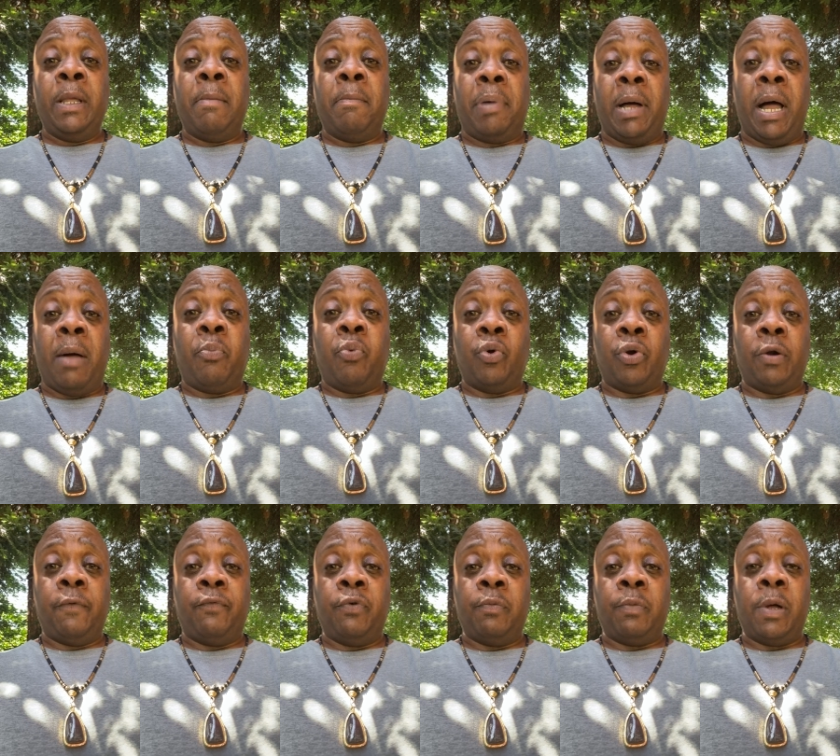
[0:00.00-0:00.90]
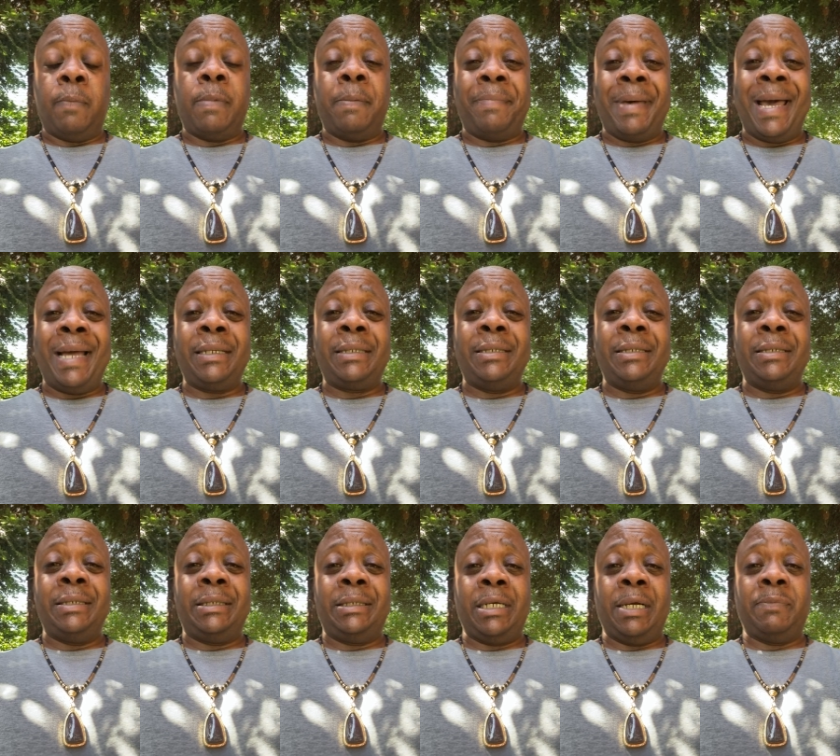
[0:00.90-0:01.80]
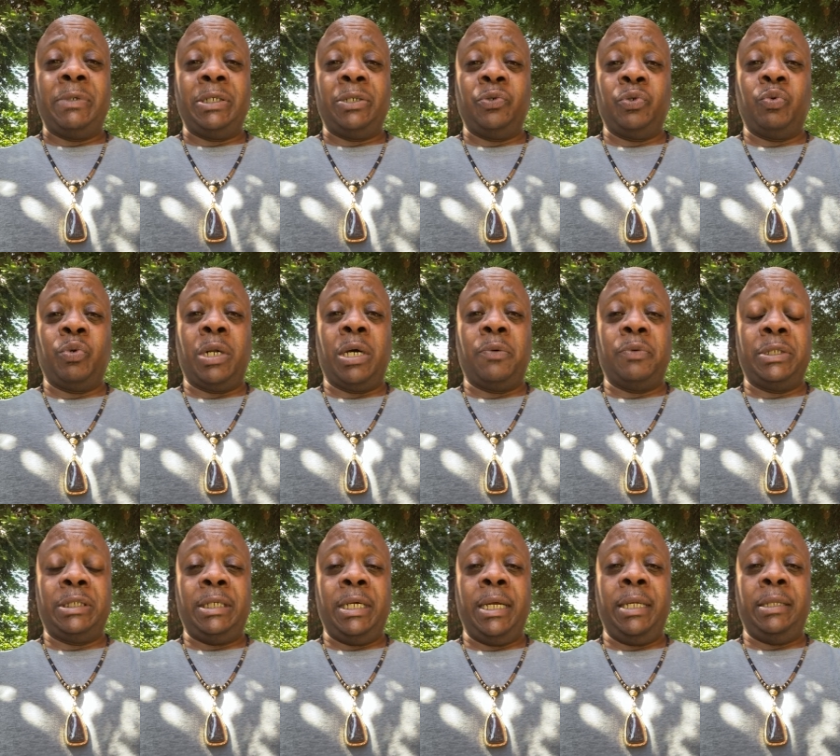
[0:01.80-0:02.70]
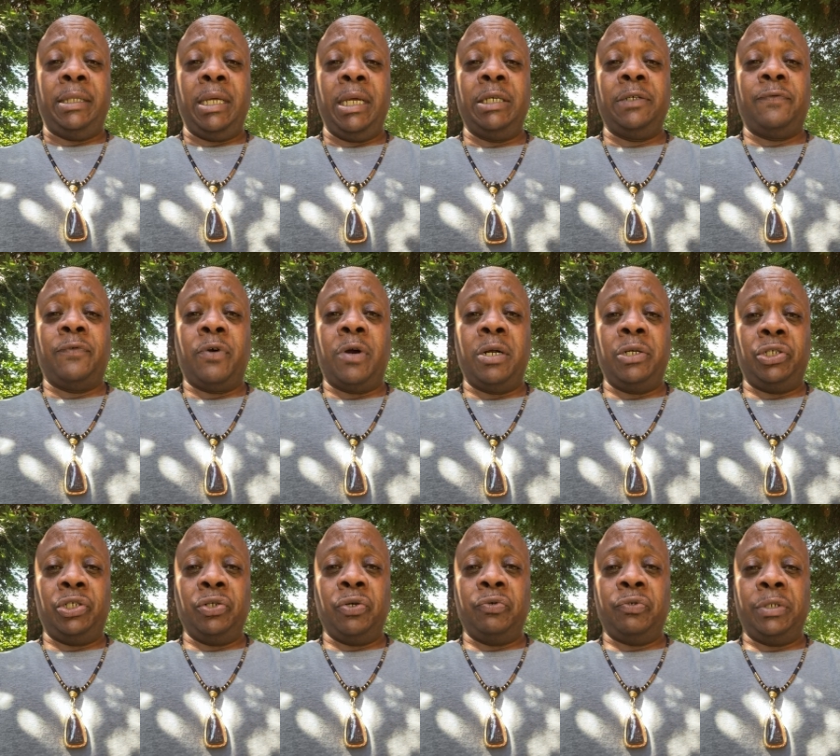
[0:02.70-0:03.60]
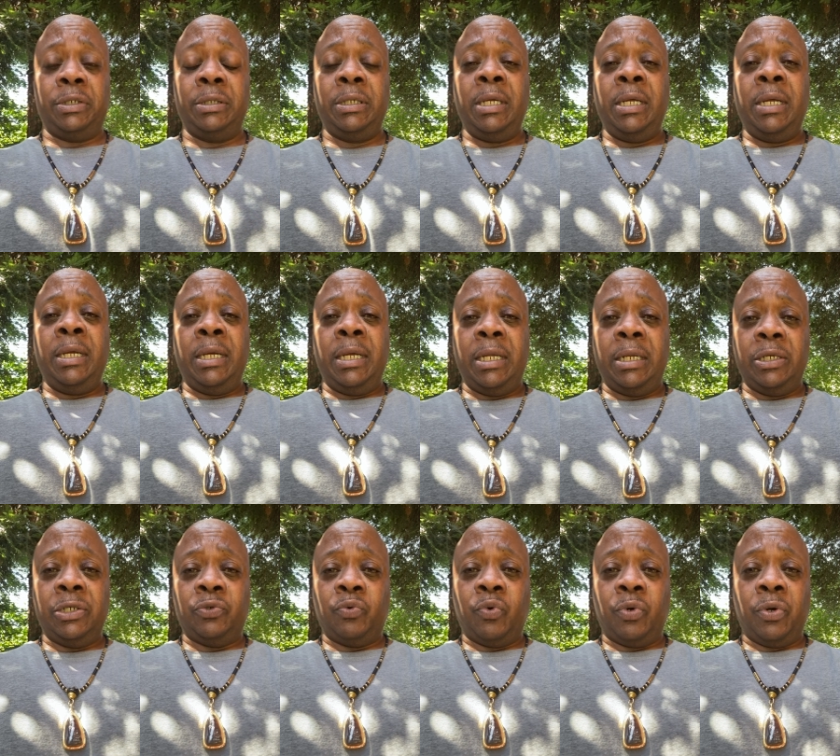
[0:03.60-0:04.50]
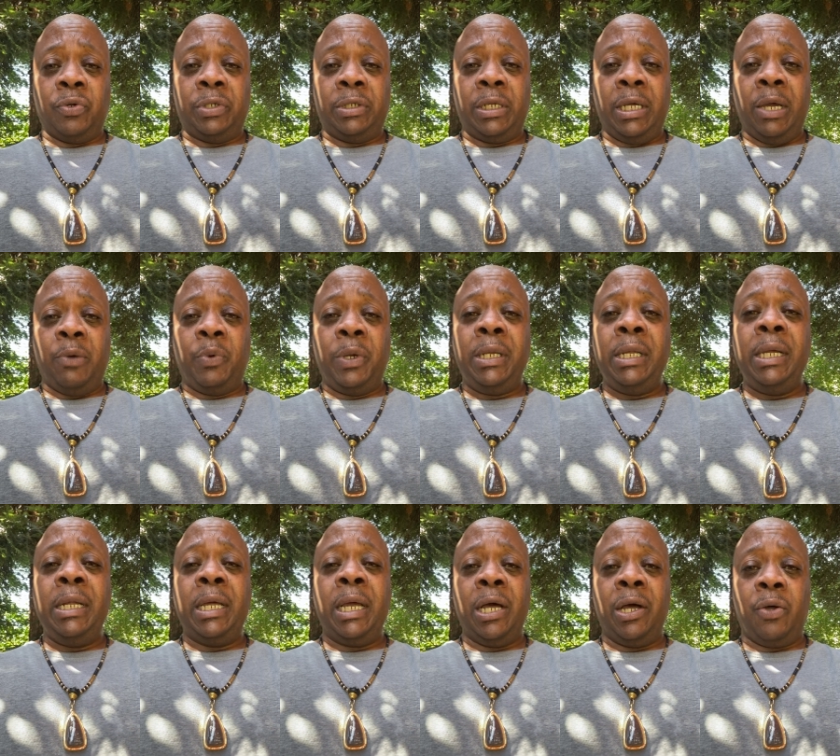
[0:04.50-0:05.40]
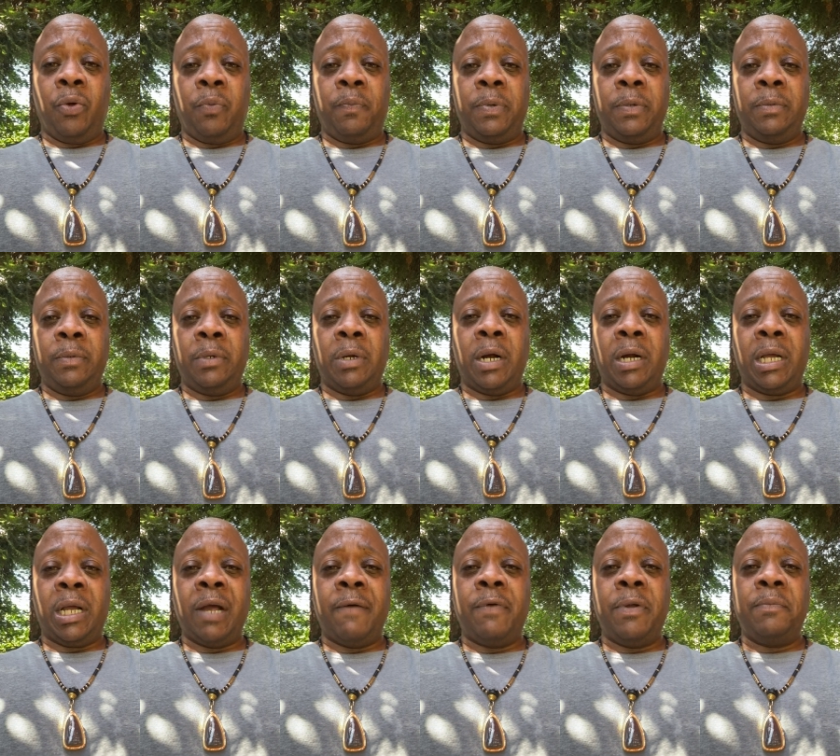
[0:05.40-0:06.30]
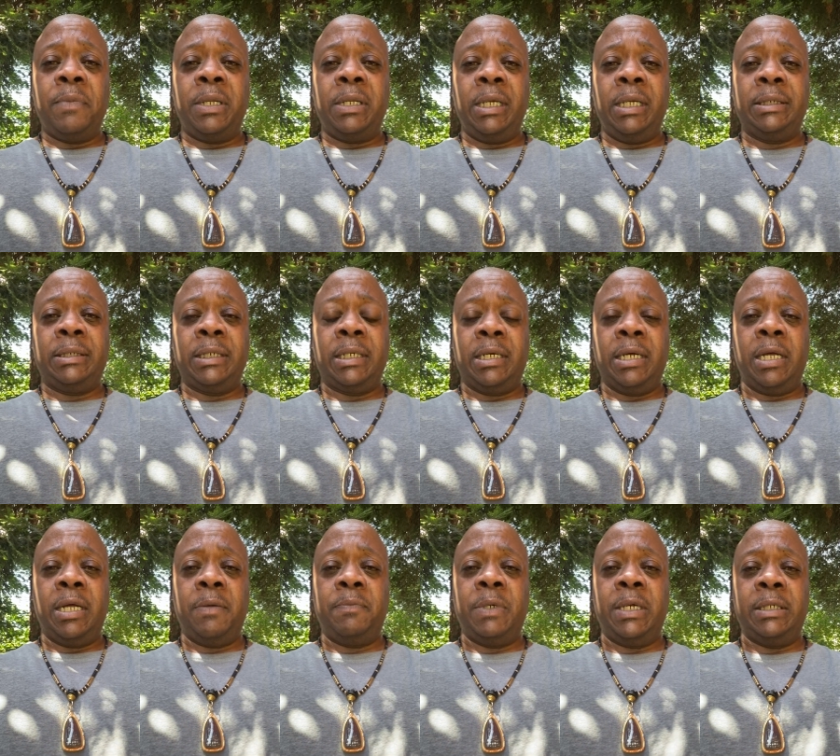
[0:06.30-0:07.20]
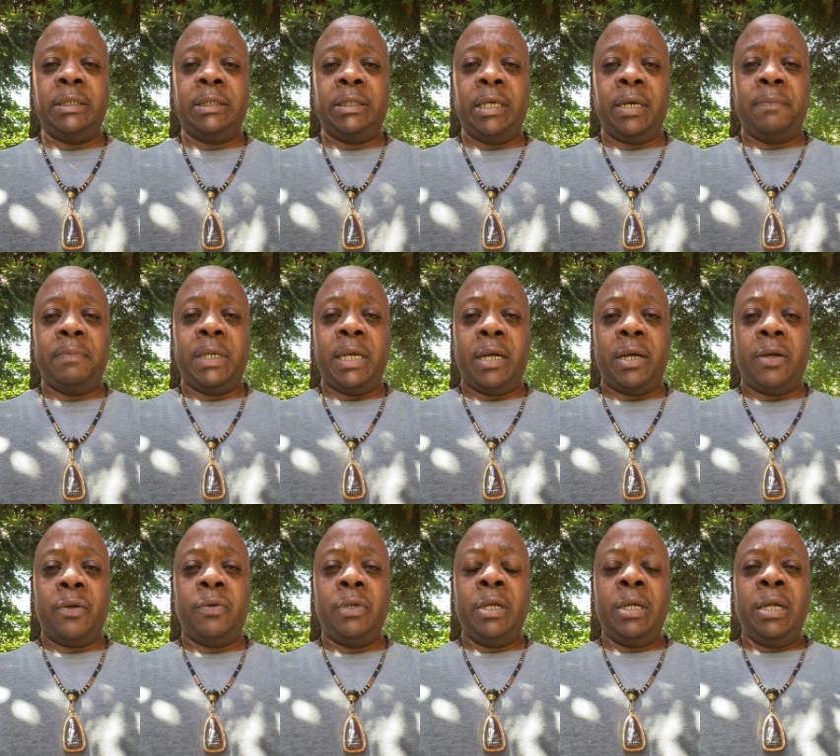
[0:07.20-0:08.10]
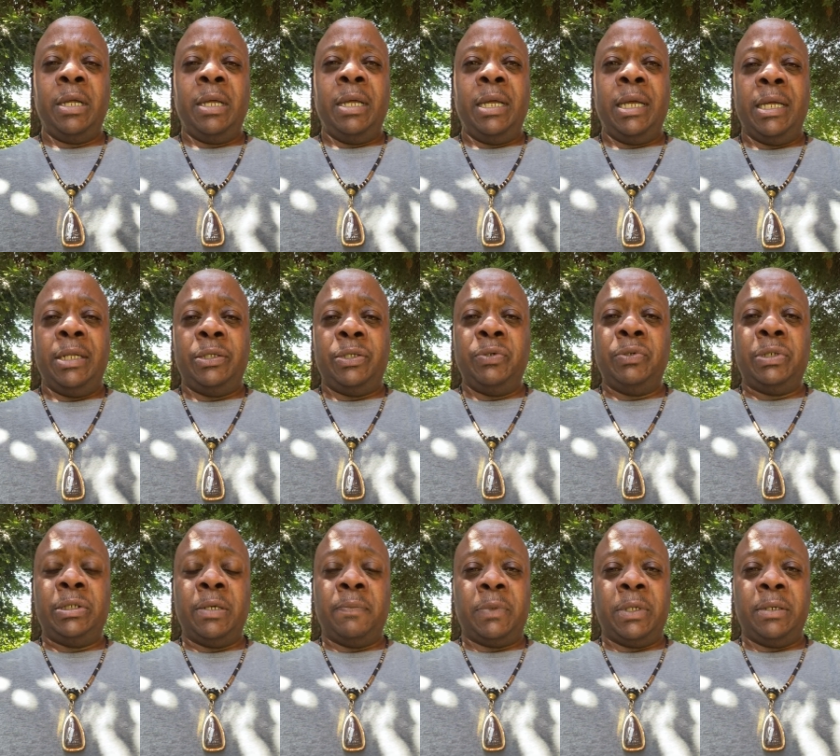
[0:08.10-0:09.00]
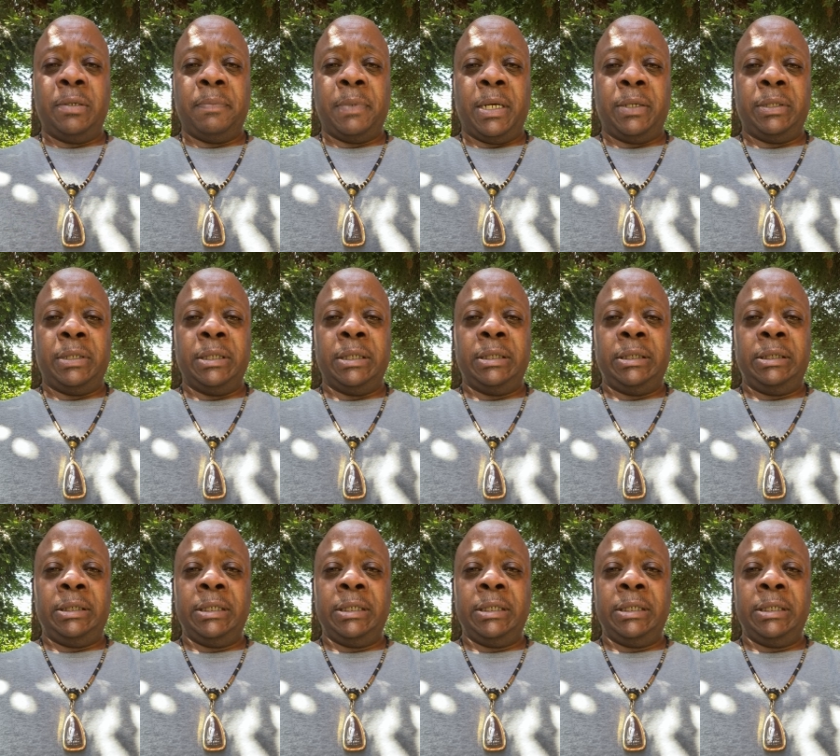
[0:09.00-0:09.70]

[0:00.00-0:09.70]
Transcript: Pop Warner football. But back to the subject of what I was saying, things for our children in this world today. We need help. Our government needs to come and step down and do something about this.